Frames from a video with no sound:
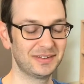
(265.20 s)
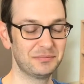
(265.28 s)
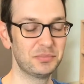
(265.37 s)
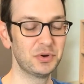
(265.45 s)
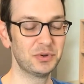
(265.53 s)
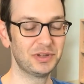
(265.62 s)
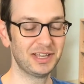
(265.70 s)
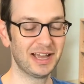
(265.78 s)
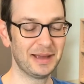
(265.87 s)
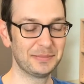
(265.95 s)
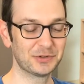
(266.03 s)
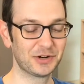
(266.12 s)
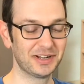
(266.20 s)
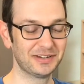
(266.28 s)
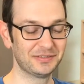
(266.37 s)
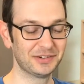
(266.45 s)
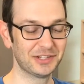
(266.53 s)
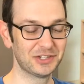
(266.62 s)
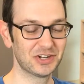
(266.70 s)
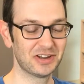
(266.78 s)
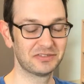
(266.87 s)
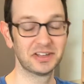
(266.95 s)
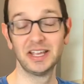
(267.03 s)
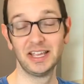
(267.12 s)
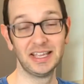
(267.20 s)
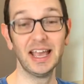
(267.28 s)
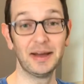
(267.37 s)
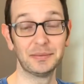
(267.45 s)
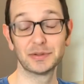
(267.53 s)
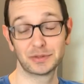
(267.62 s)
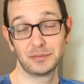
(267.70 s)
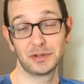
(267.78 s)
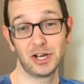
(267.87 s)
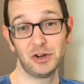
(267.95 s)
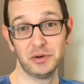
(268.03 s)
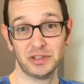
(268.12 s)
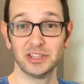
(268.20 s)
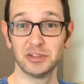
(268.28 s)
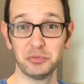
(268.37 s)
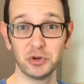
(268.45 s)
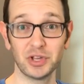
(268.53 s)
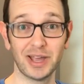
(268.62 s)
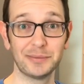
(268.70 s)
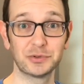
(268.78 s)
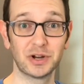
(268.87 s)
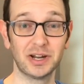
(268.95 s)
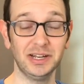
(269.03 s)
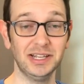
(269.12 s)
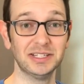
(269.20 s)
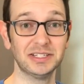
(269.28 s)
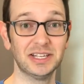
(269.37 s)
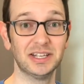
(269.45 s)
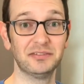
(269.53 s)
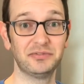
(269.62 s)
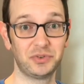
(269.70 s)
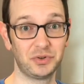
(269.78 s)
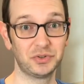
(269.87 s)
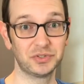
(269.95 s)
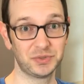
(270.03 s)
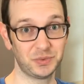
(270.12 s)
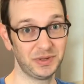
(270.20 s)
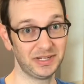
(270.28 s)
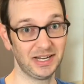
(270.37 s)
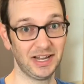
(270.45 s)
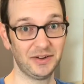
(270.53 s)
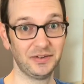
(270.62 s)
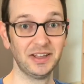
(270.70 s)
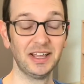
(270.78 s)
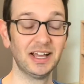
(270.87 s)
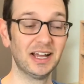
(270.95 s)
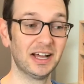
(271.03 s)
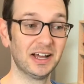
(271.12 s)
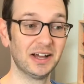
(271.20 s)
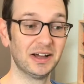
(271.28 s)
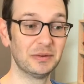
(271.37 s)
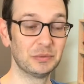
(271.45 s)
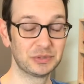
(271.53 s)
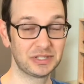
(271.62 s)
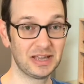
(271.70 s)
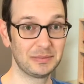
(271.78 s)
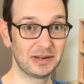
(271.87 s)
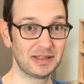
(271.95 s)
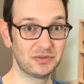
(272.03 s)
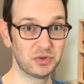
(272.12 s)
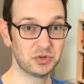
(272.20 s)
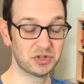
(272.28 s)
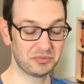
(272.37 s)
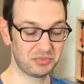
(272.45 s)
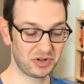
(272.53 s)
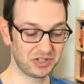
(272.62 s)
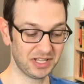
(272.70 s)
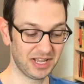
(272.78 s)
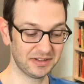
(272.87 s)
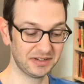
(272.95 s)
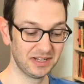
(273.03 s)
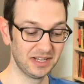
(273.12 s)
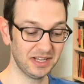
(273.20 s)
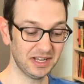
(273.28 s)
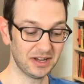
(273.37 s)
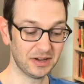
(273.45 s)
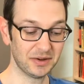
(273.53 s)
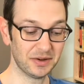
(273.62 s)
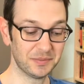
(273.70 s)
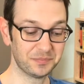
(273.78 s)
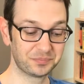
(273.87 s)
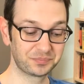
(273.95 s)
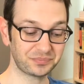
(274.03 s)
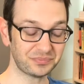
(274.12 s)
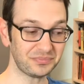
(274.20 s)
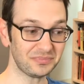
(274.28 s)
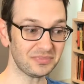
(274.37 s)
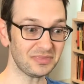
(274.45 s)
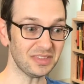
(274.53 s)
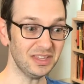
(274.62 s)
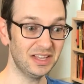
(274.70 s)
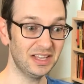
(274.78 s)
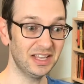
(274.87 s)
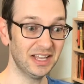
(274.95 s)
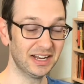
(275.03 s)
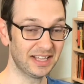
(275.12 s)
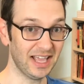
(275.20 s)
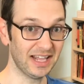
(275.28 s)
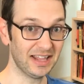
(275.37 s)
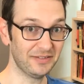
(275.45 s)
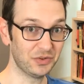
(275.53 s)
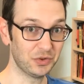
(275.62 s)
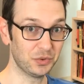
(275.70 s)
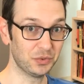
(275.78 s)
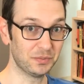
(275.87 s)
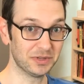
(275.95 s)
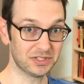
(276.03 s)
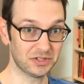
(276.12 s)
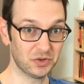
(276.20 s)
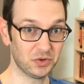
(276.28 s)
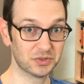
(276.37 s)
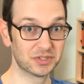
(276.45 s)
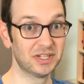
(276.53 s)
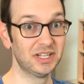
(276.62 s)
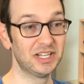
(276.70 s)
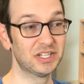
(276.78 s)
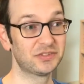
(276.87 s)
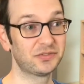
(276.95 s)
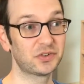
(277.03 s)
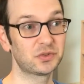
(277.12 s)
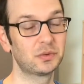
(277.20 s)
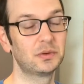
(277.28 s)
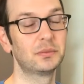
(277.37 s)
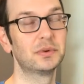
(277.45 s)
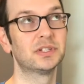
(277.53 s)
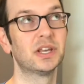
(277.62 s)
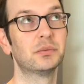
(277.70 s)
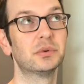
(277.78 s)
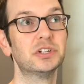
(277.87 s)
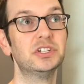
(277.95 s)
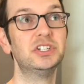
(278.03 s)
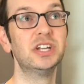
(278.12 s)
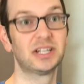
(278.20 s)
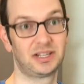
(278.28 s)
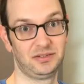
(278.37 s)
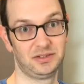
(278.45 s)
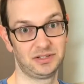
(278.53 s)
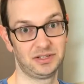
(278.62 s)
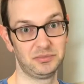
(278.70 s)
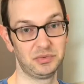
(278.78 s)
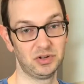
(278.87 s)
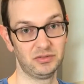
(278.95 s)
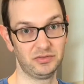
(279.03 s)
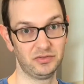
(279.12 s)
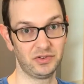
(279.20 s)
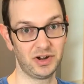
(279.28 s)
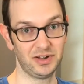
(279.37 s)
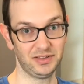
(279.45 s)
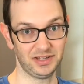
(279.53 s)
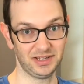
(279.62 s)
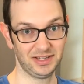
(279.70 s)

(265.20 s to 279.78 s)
Pookie hype train? Really, Jeff? Yeah, that's what I'm going to go with. The Pookie hype train is in full swing now. We'll see how many of you jump on that. And again, if you missed the goals, his first one was a ridiculously beautiful volley.